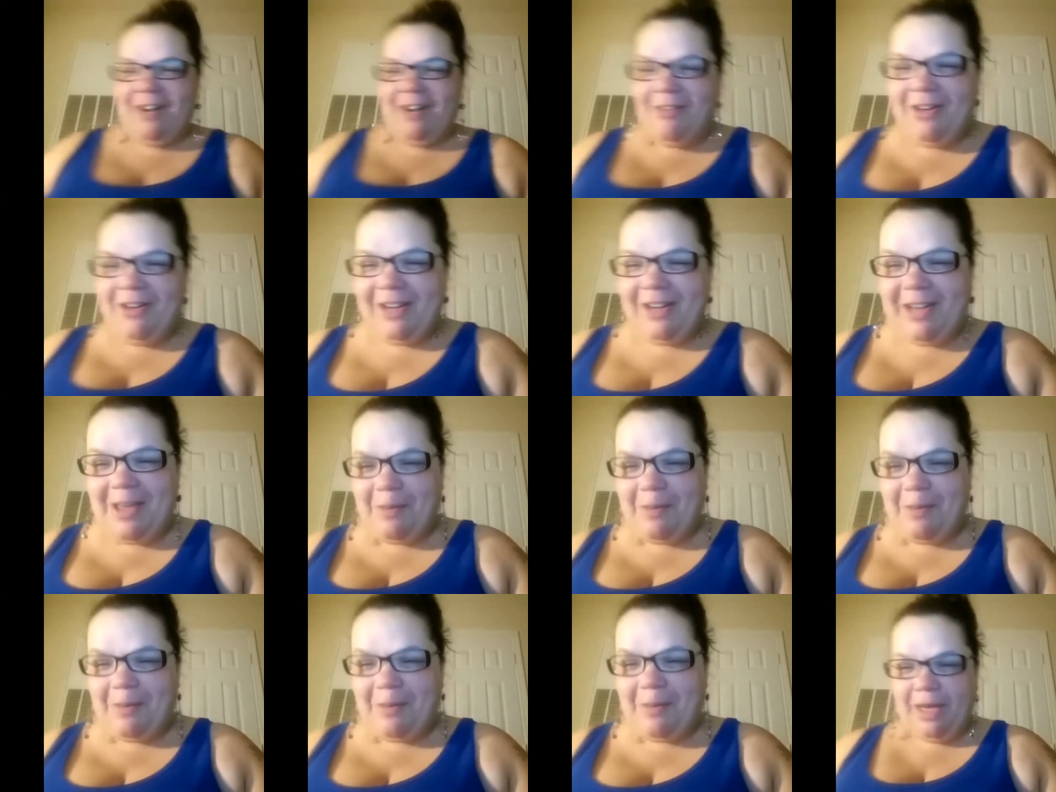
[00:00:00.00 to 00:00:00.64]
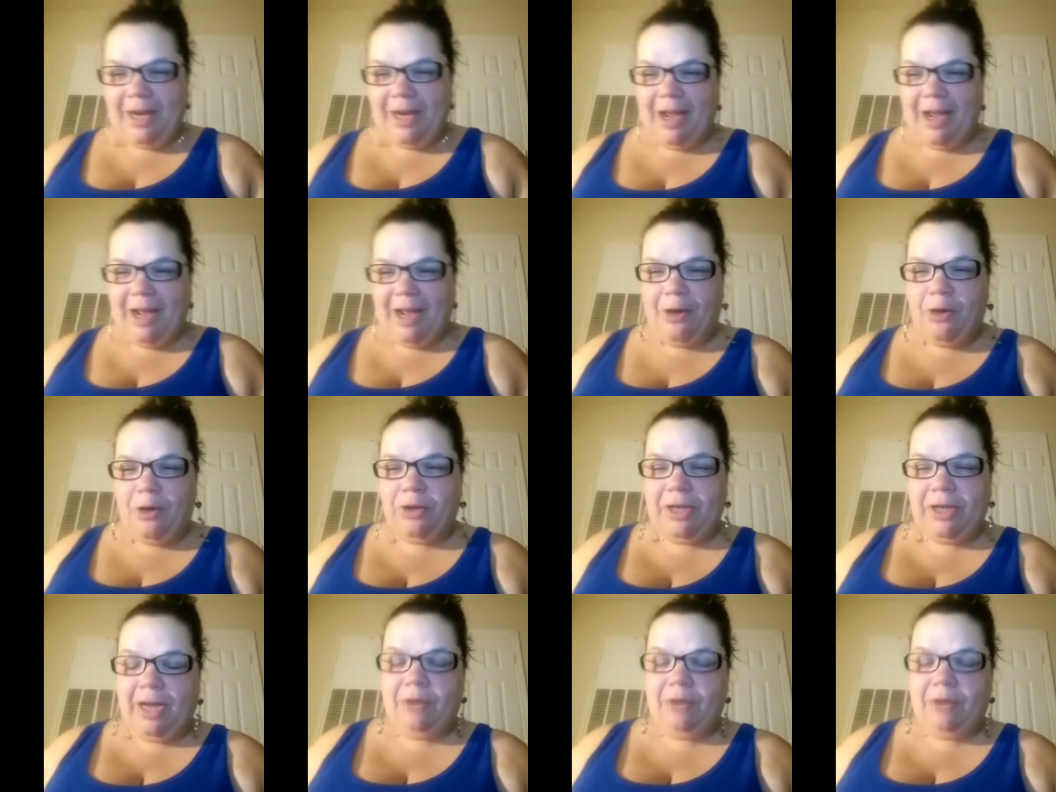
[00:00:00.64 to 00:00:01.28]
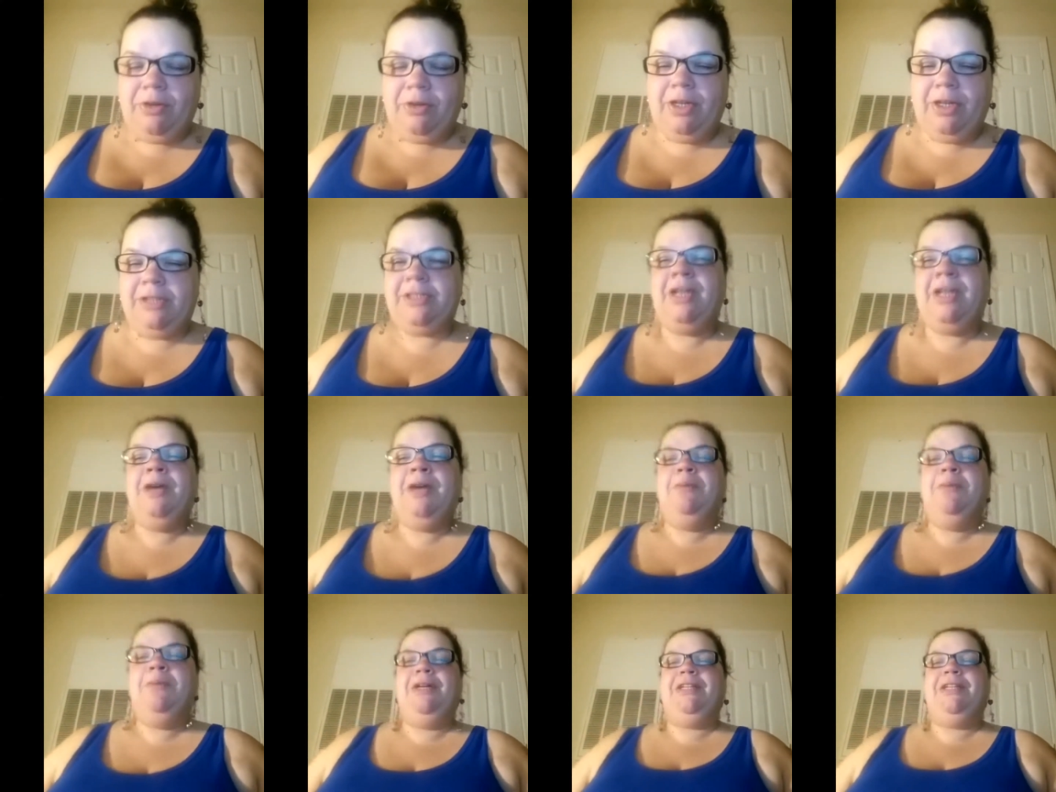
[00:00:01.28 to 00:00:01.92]
want to admit how old I was,
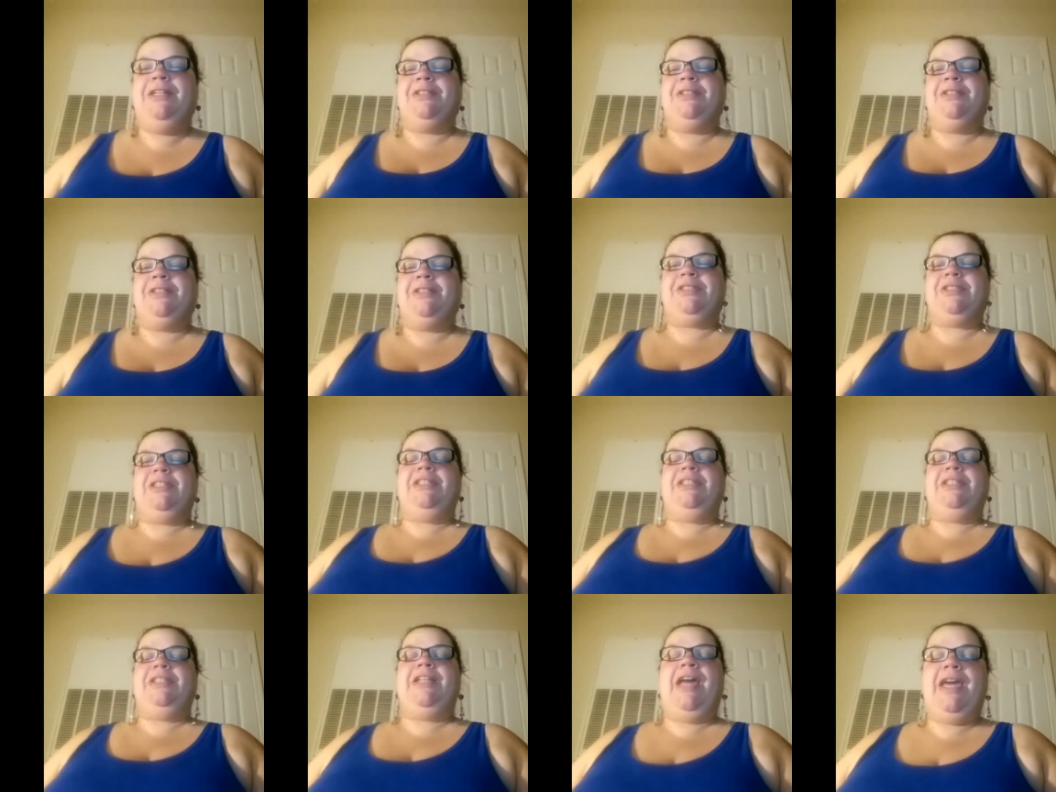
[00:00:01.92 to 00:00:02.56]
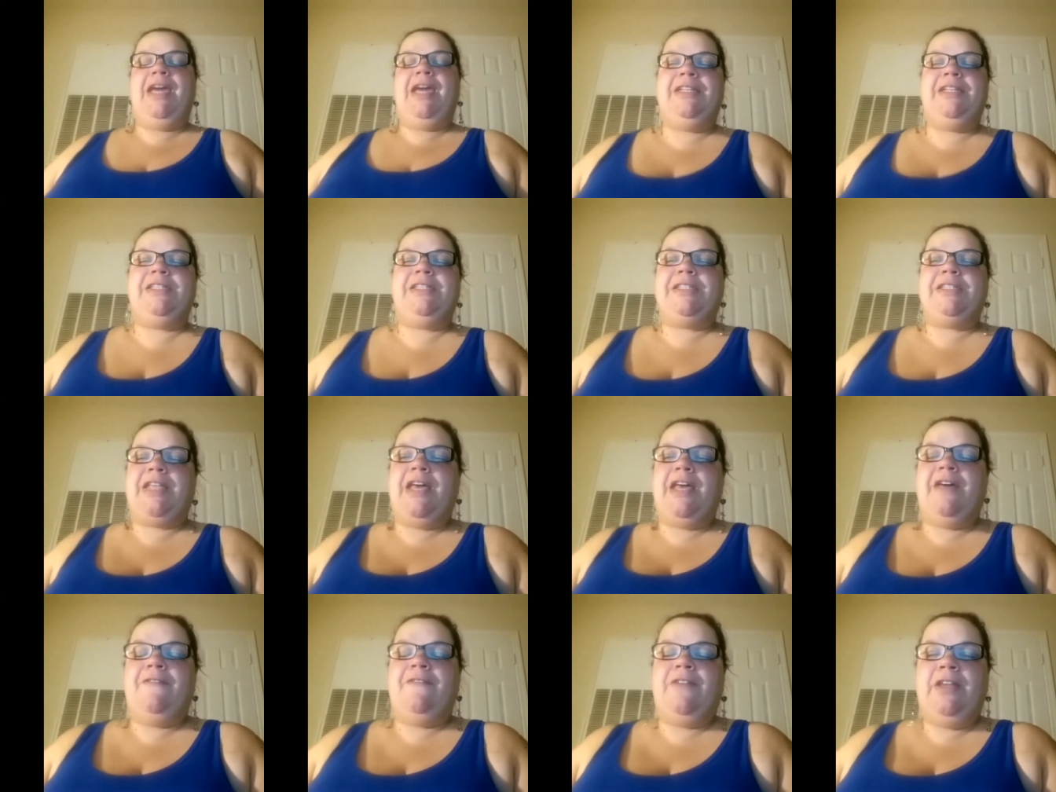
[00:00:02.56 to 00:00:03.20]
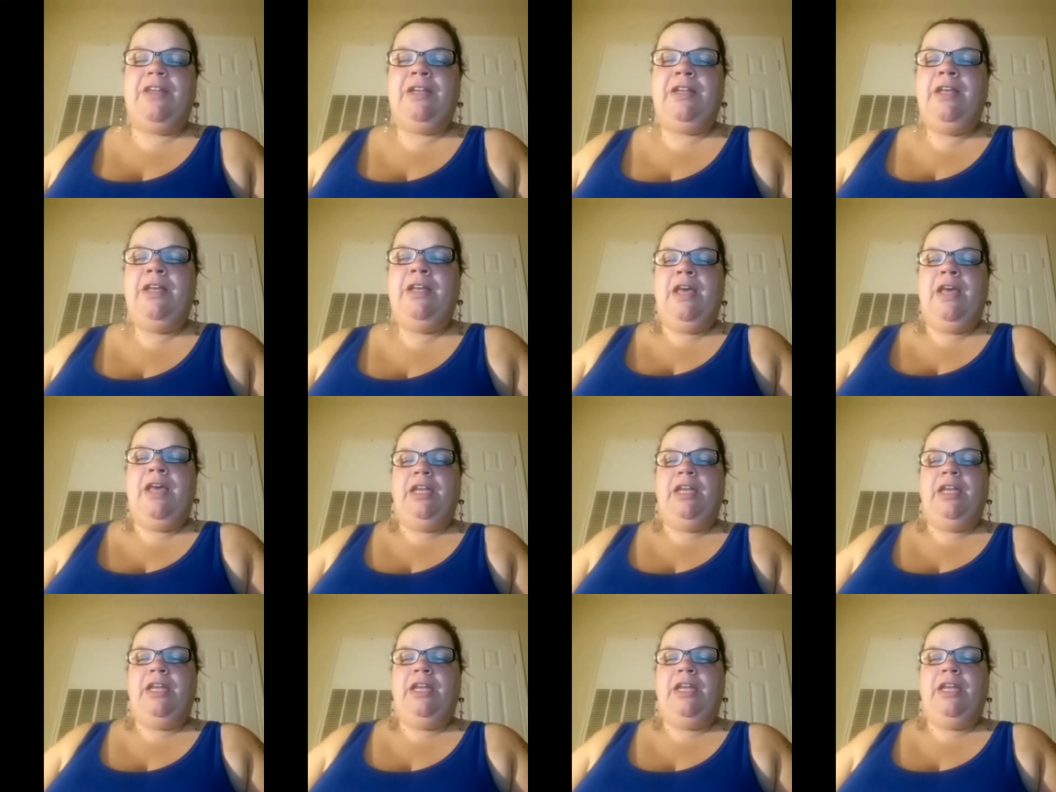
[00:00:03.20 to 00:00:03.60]
but this was in '97,